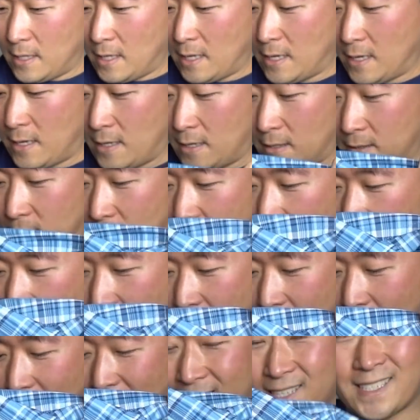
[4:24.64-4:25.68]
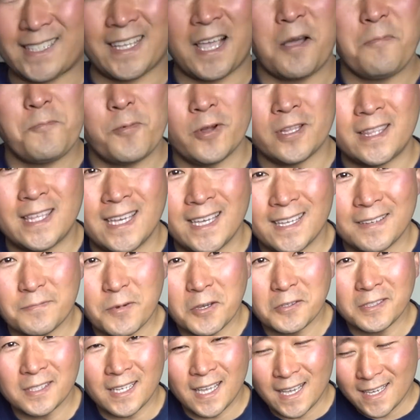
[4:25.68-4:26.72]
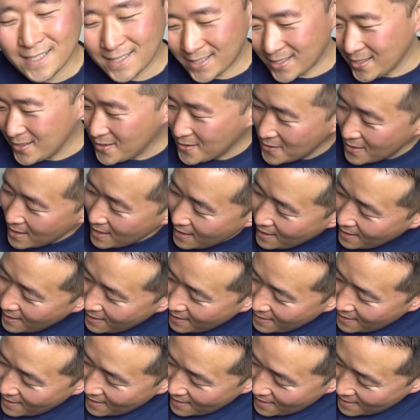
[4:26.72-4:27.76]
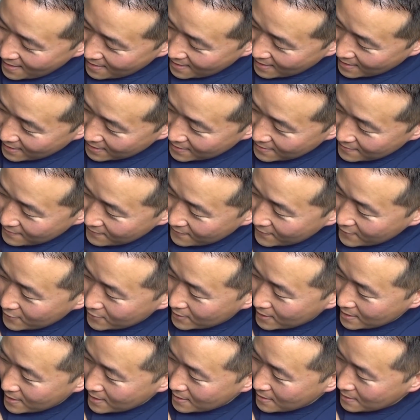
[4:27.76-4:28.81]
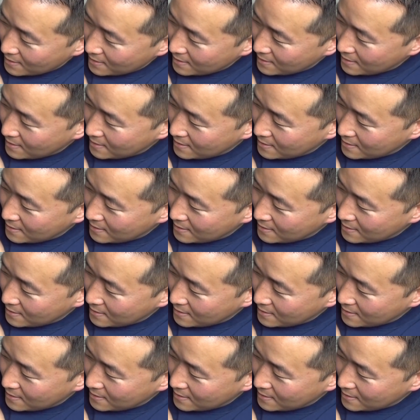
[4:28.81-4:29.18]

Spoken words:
and I slept with it most days too, and I didn't feel anything